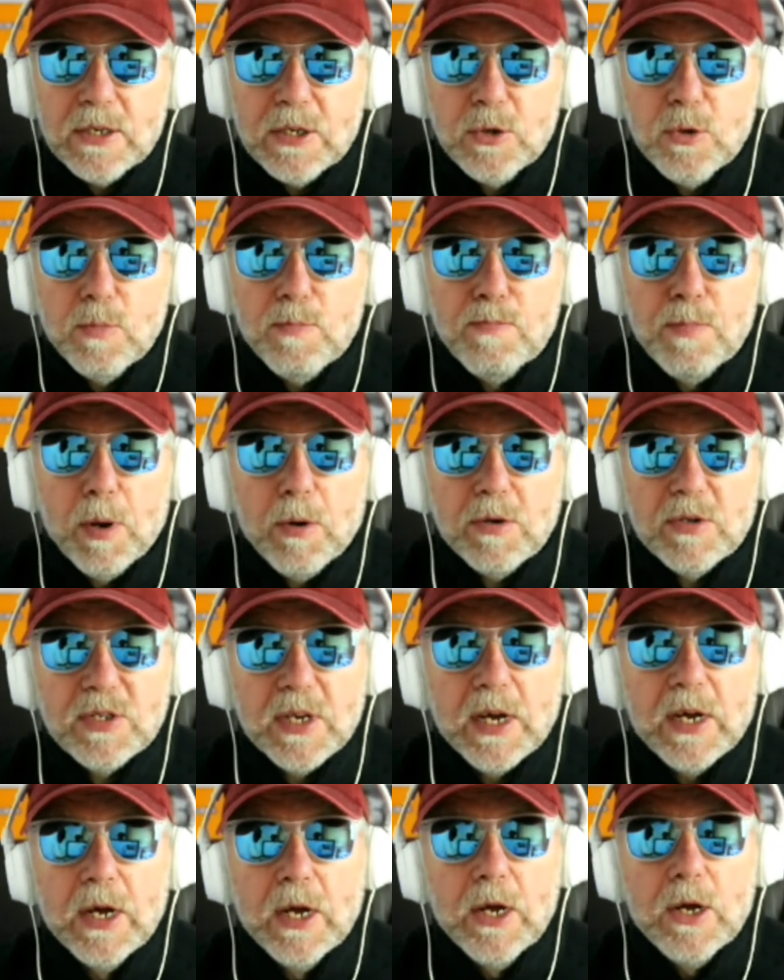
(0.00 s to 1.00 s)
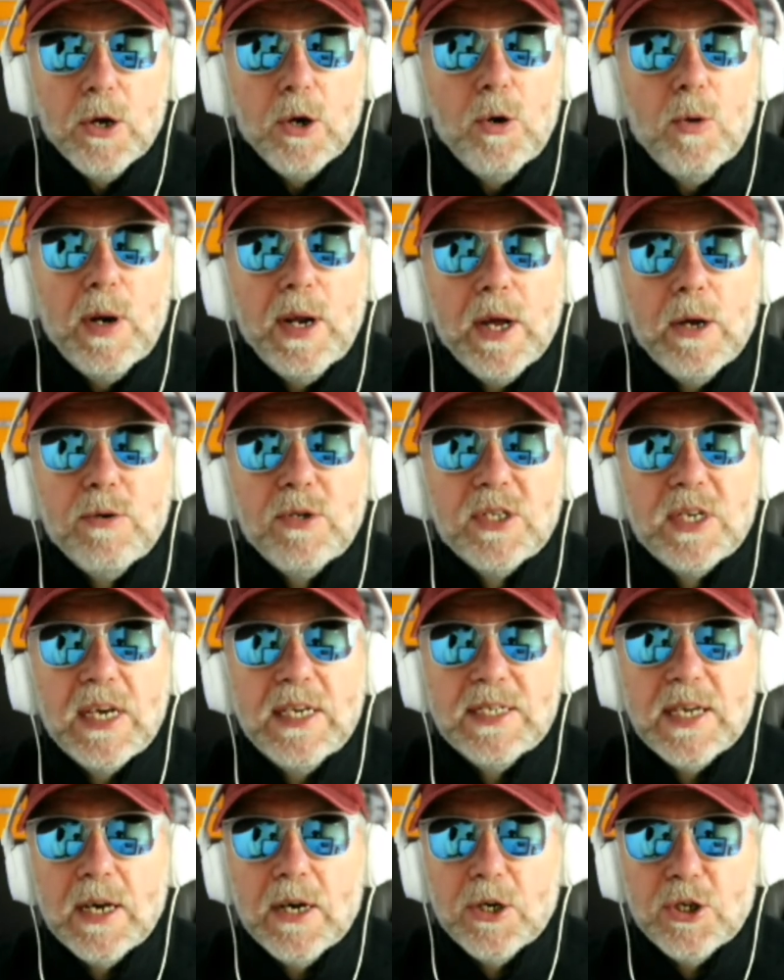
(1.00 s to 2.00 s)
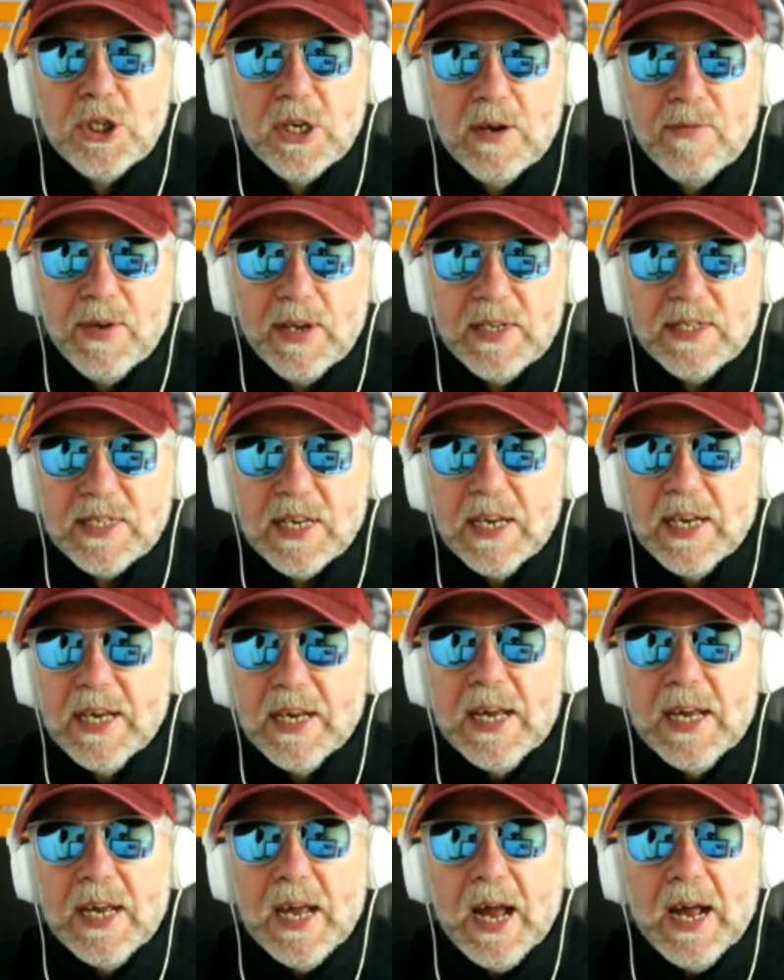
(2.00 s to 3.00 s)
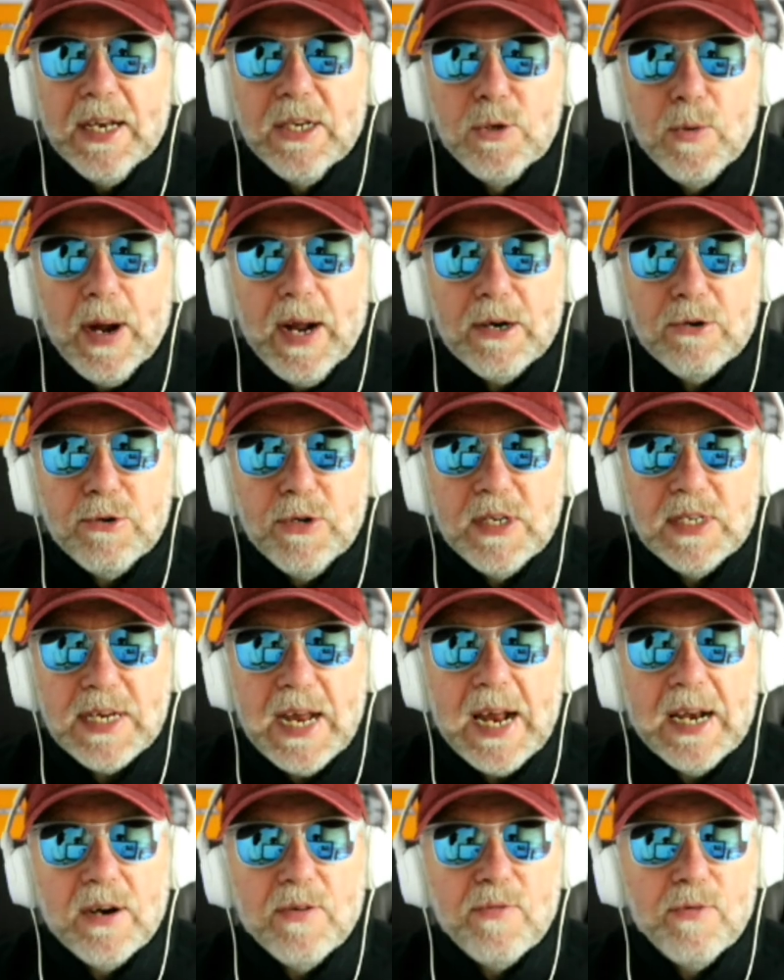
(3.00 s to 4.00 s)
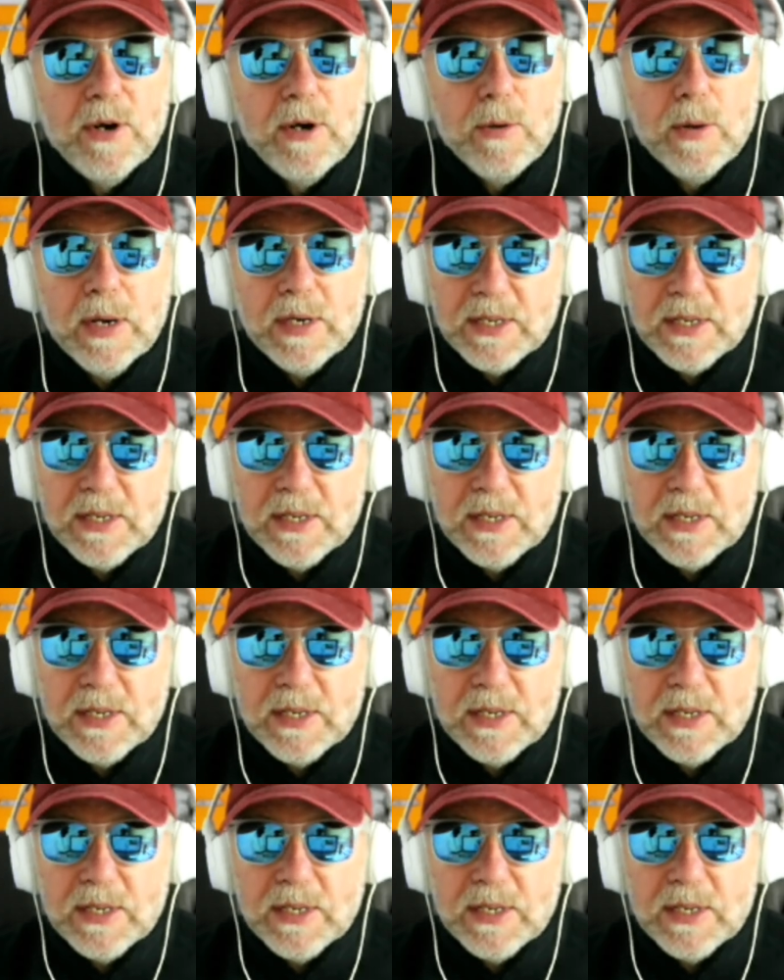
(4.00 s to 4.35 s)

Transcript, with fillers: to boxer Julio Cesar Chavez, and to actress Anna Friel.